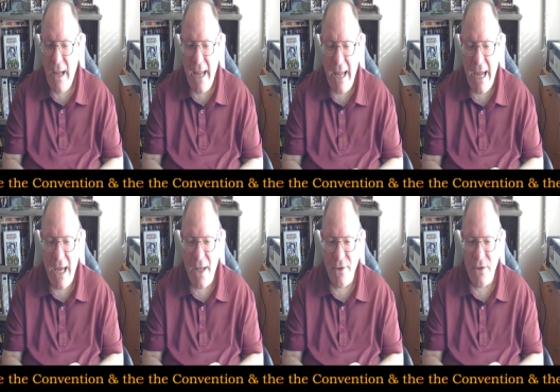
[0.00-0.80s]

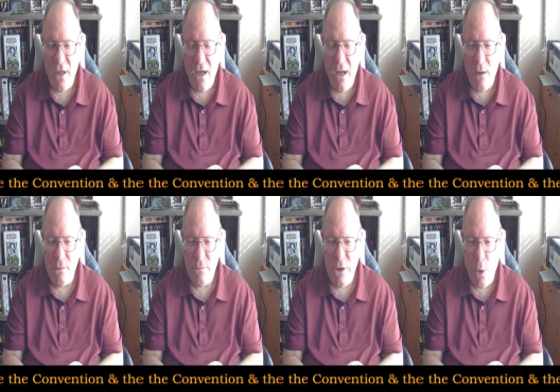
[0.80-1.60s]
And
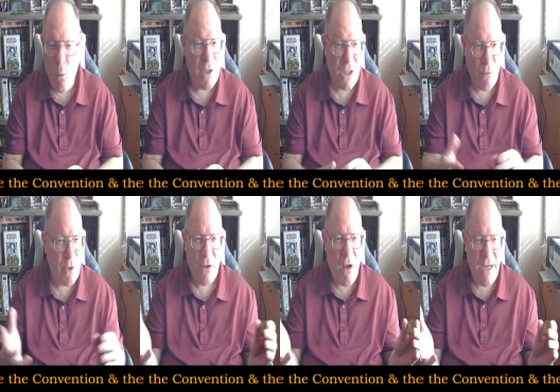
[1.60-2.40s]
you know, once he
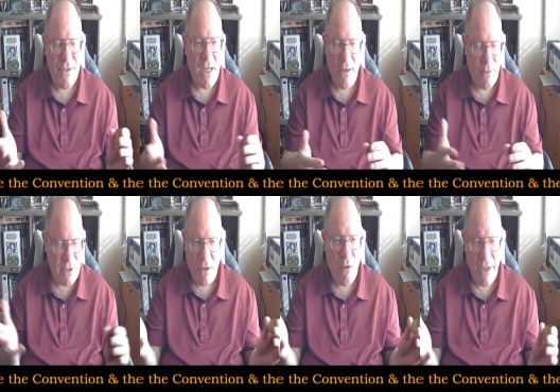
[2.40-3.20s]
realized that, it was
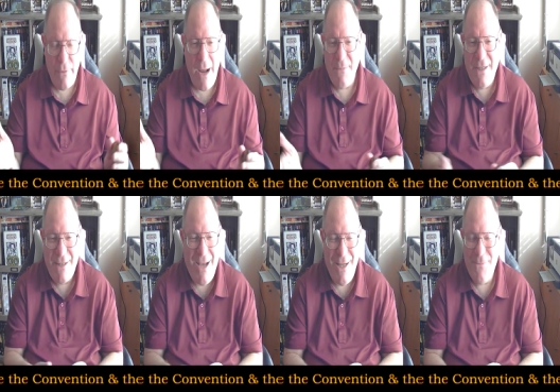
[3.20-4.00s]
like, holy crap, this
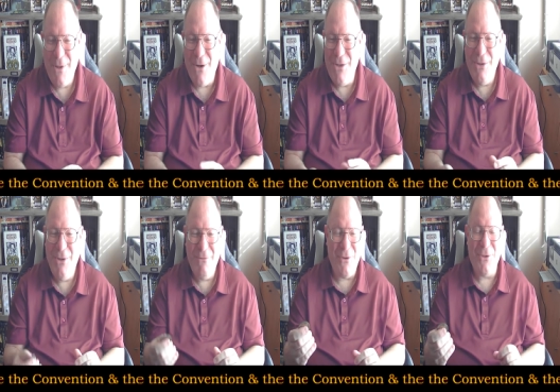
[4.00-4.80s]
guy's been on duty
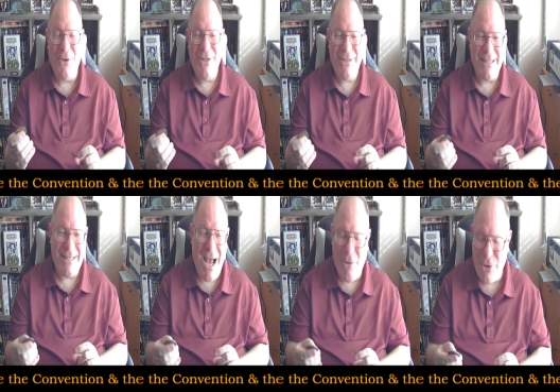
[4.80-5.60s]
for 36
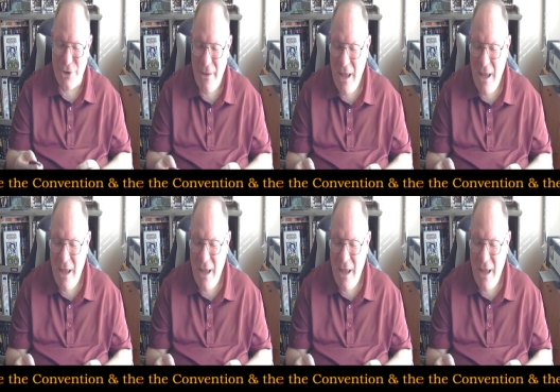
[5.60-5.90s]
hours.